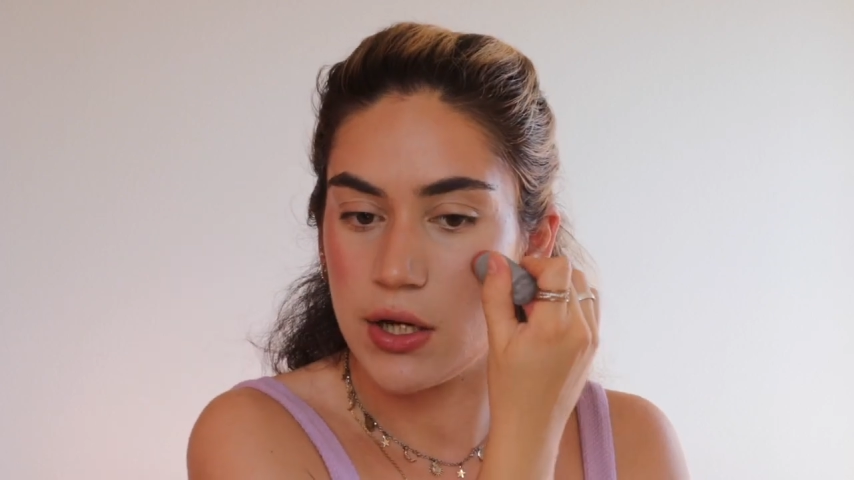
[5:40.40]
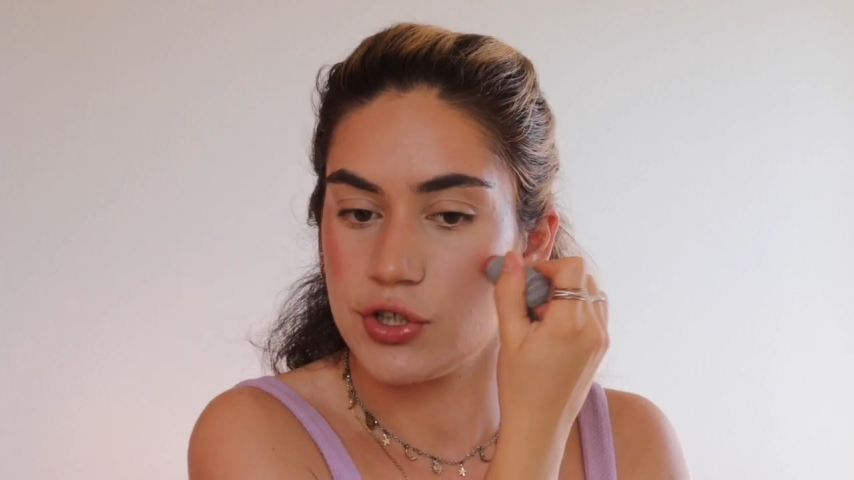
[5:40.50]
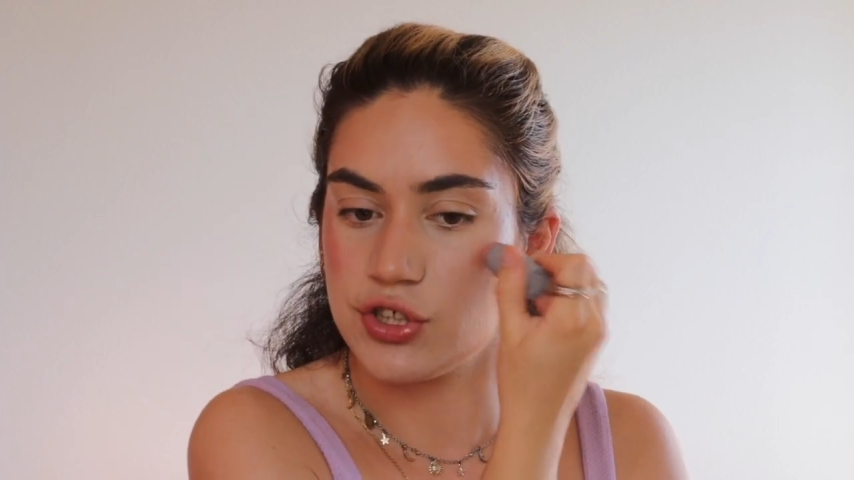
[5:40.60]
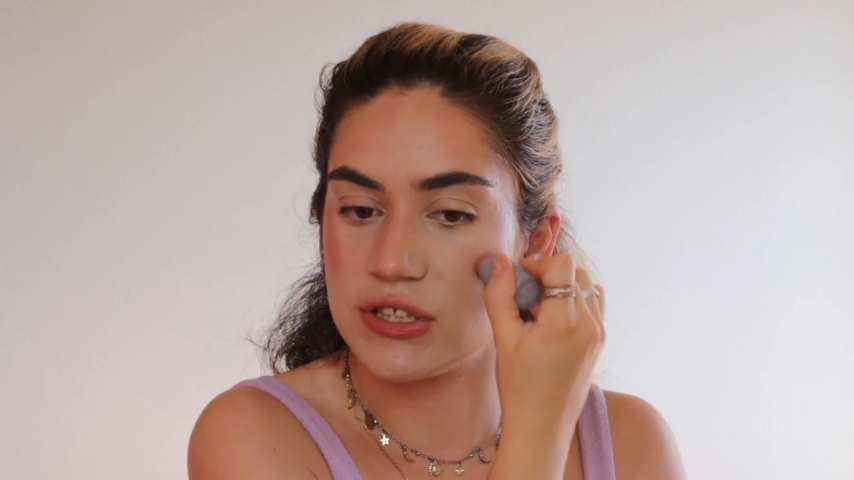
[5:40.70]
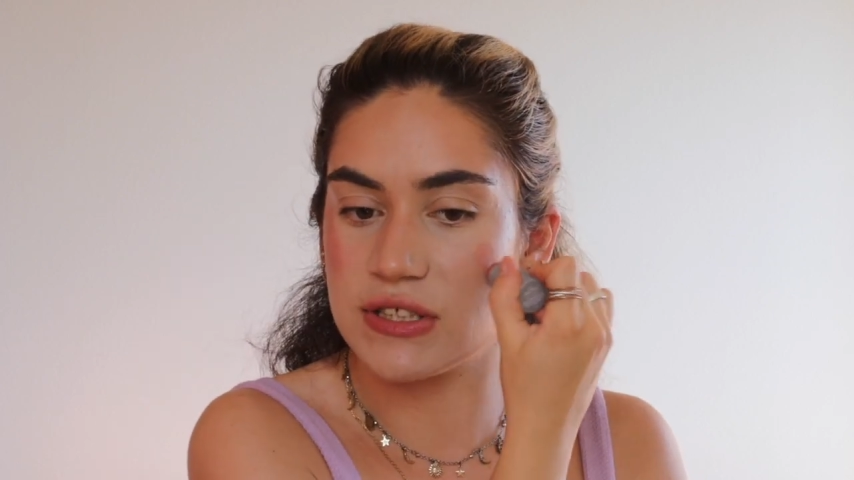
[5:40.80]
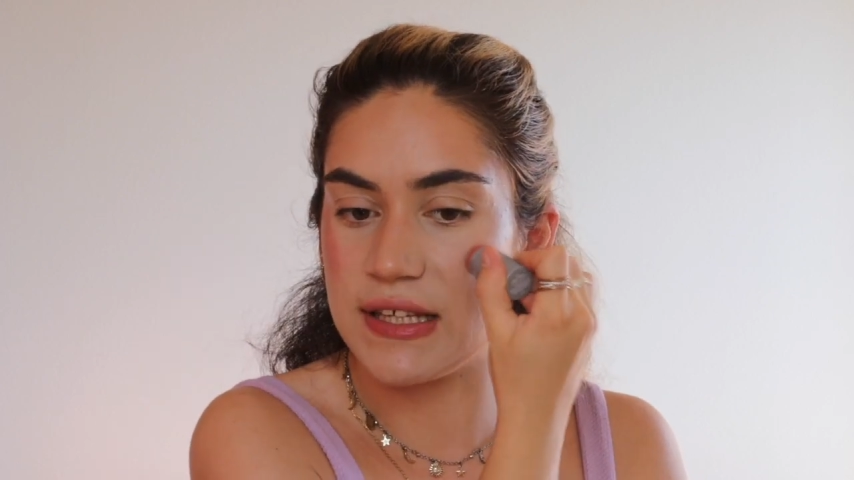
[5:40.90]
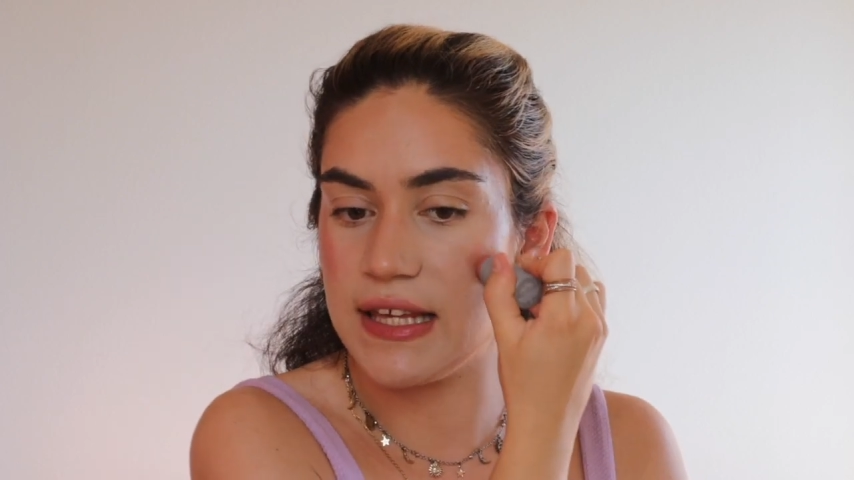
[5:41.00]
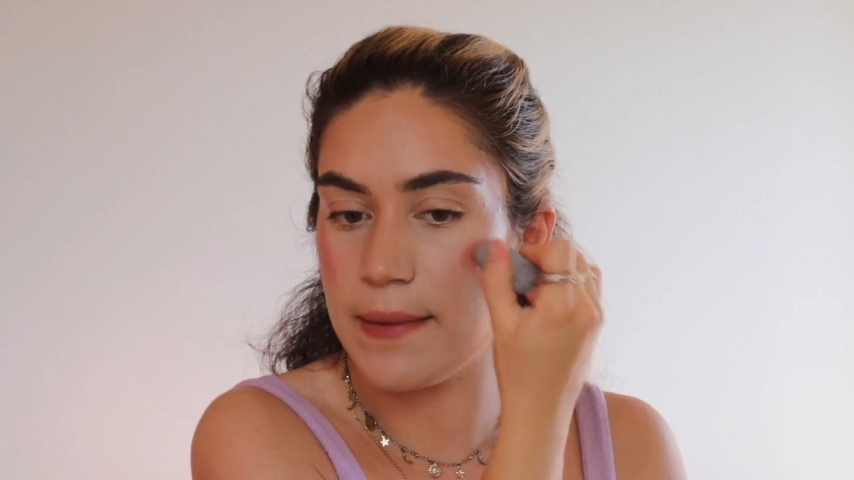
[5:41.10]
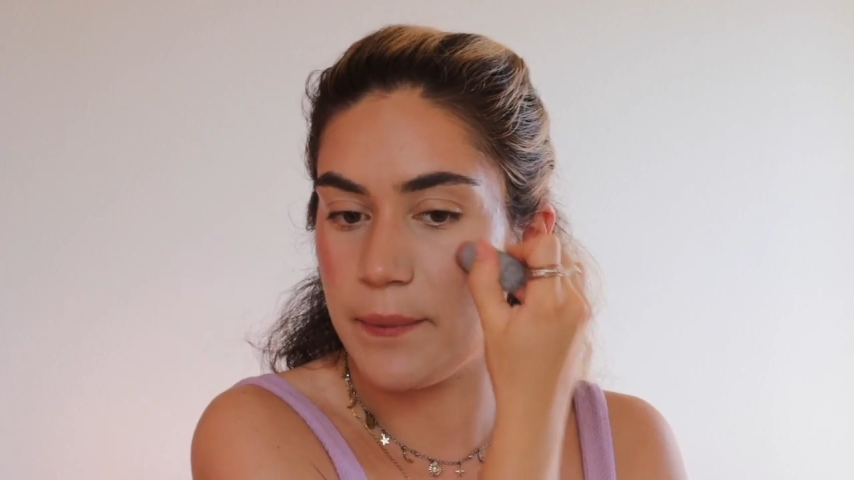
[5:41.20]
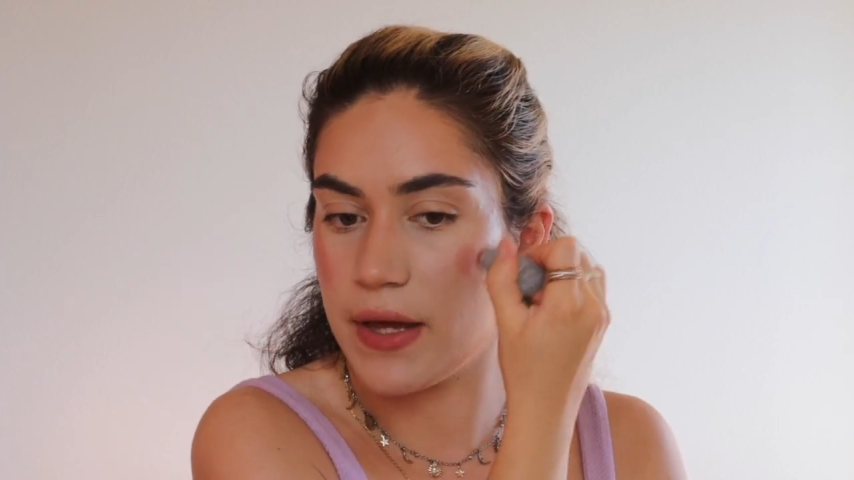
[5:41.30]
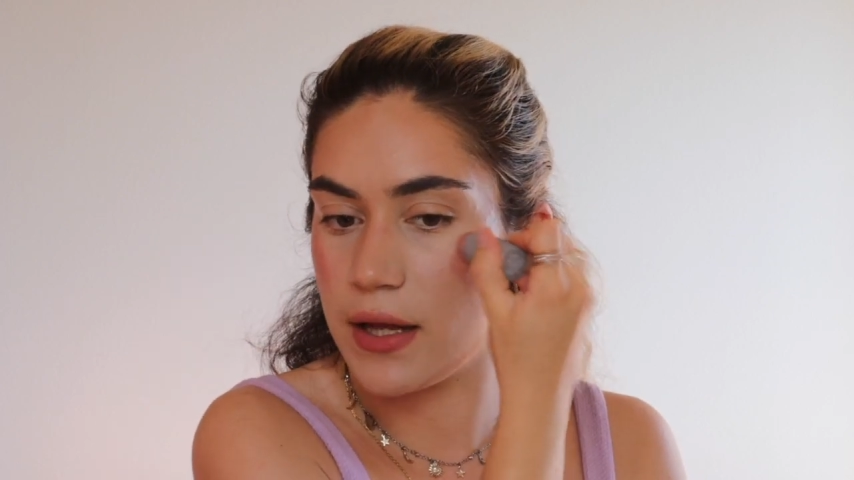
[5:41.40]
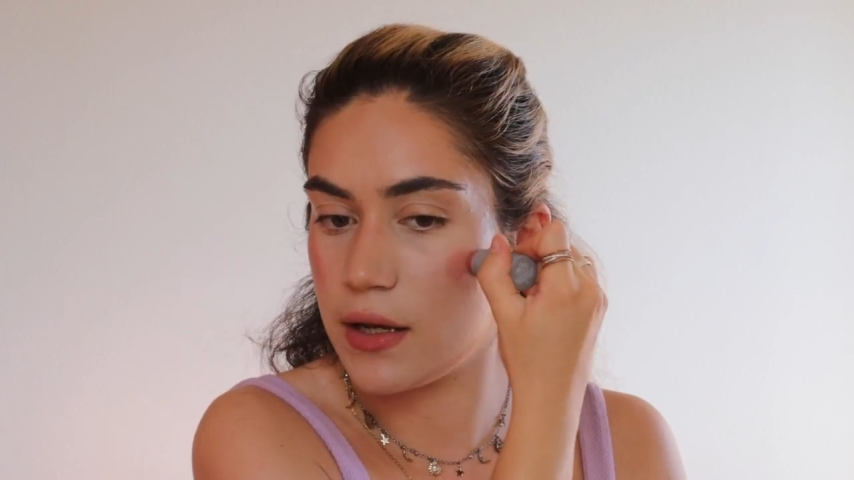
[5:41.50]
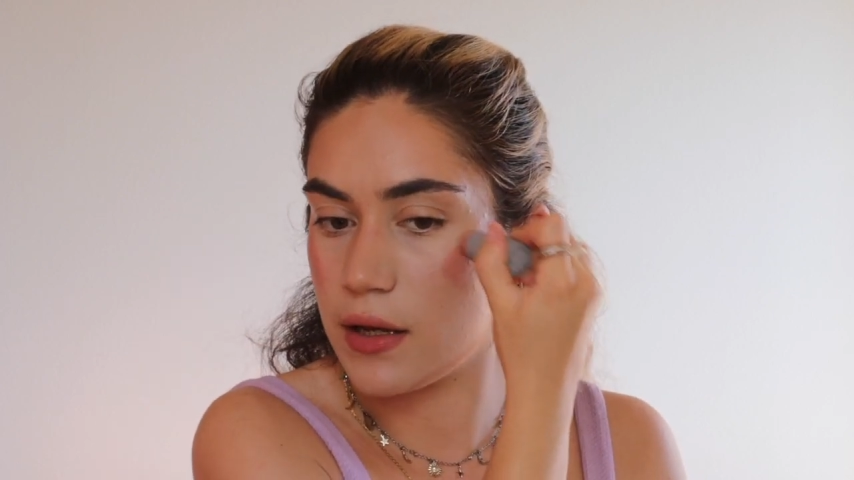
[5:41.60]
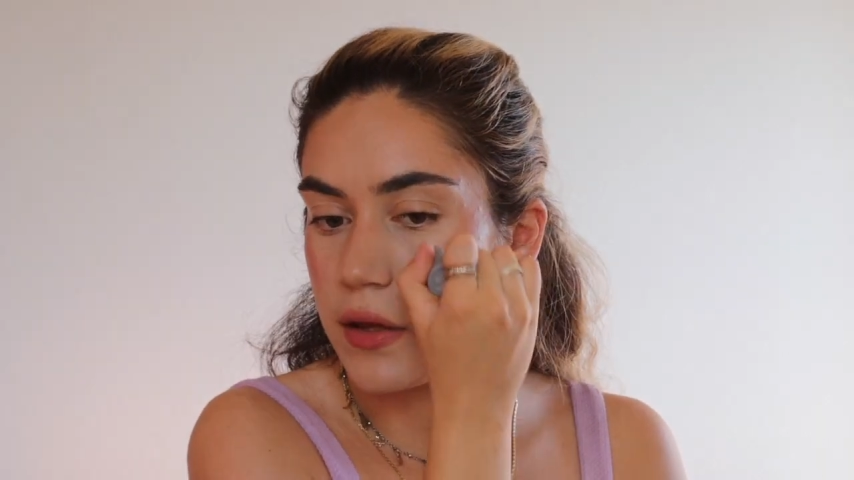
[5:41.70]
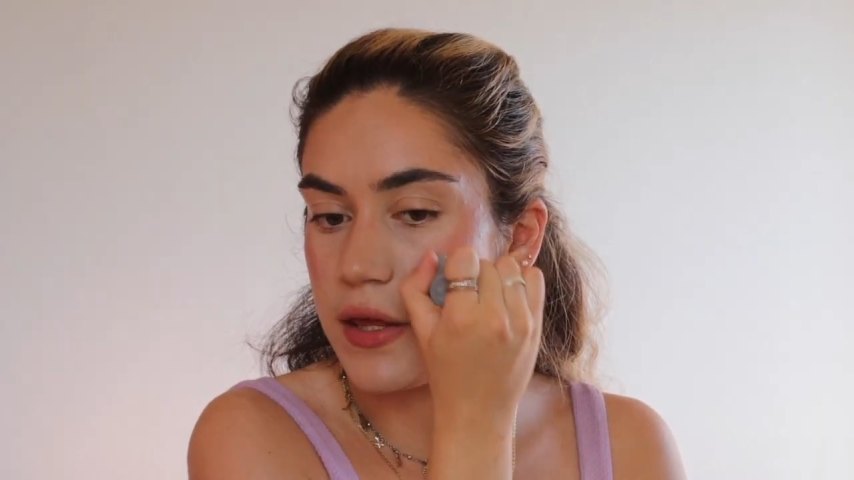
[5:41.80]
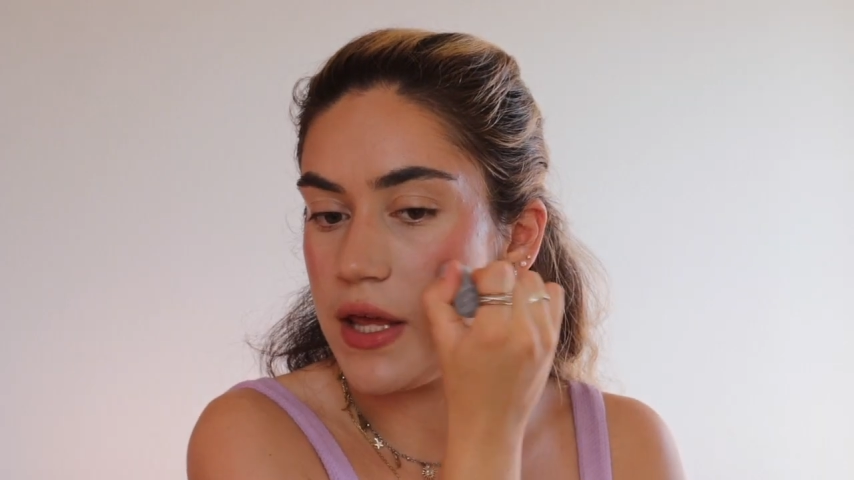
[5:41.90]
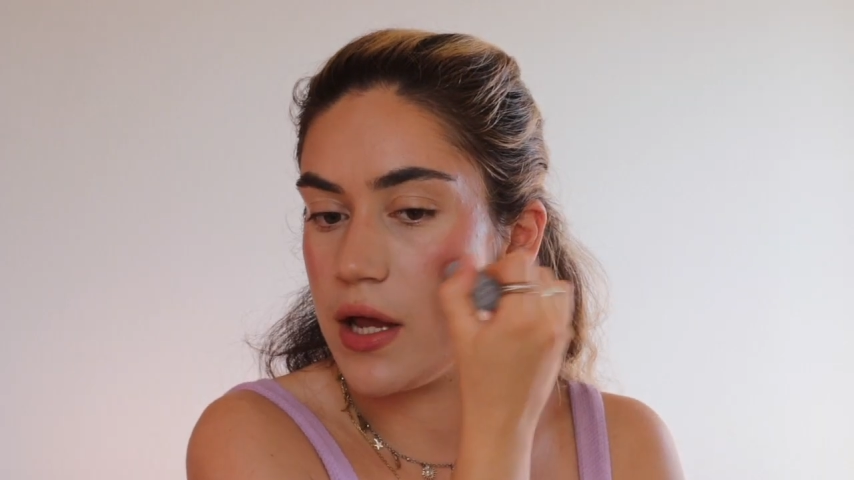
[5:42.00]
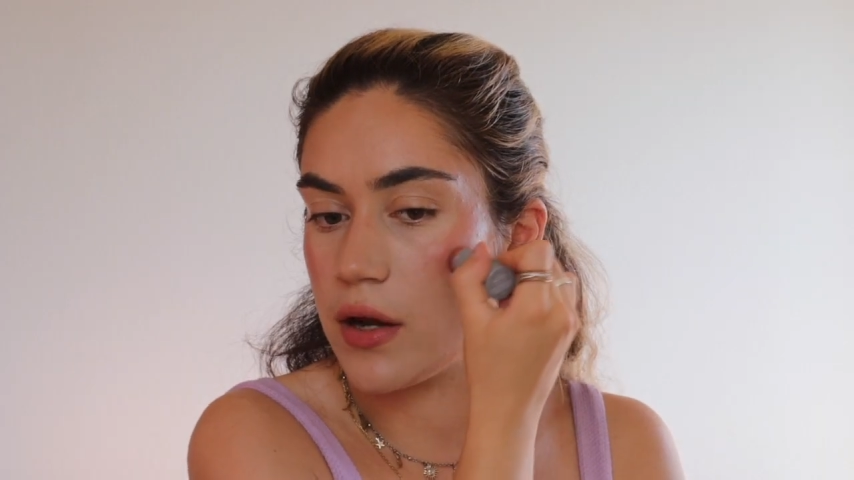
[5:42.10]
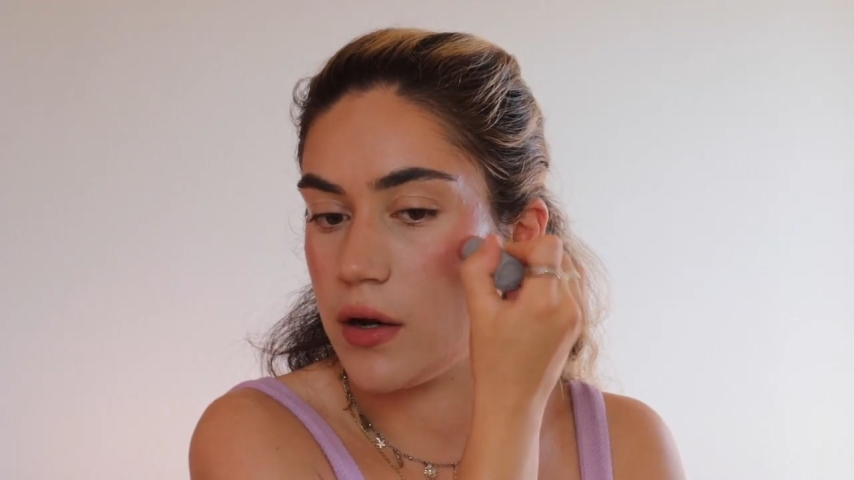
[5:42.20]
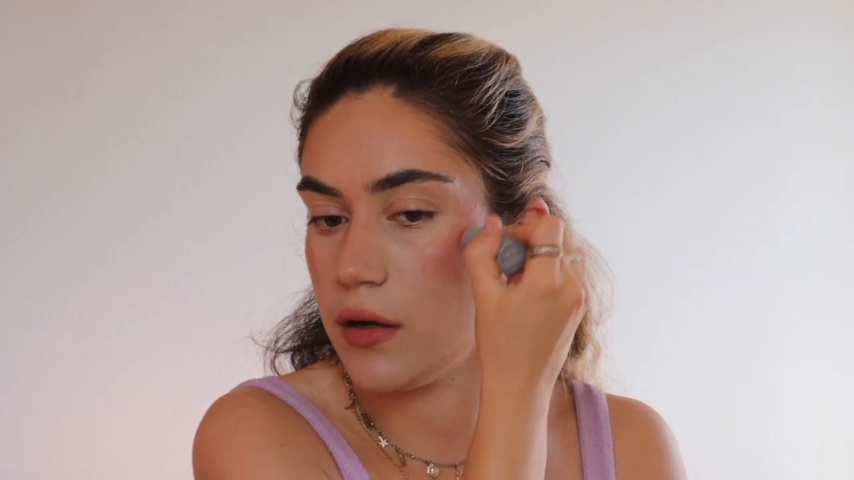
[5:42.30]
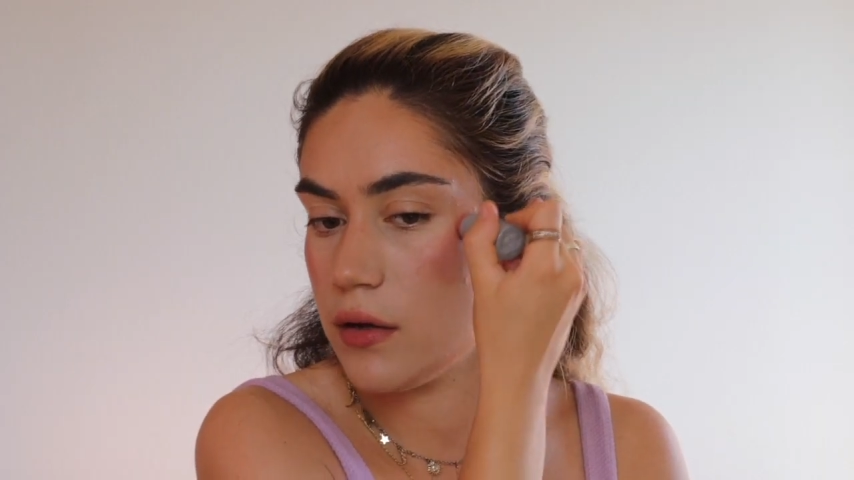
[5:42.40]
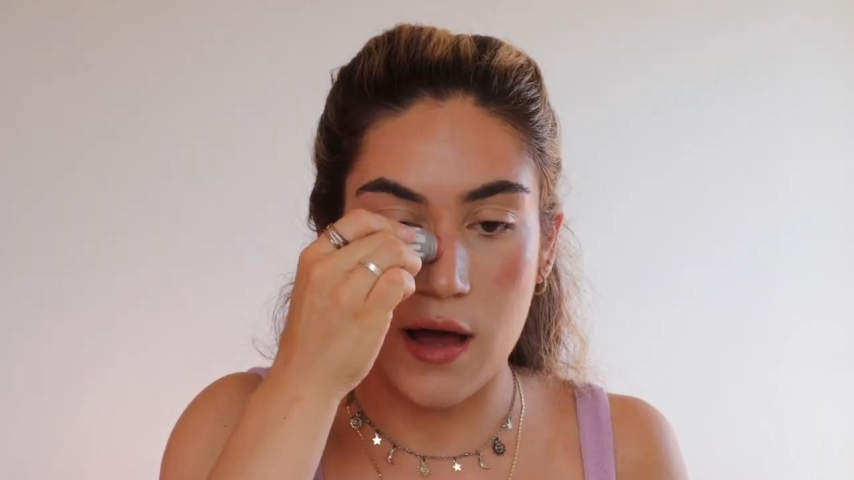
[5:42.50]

Just keep it here.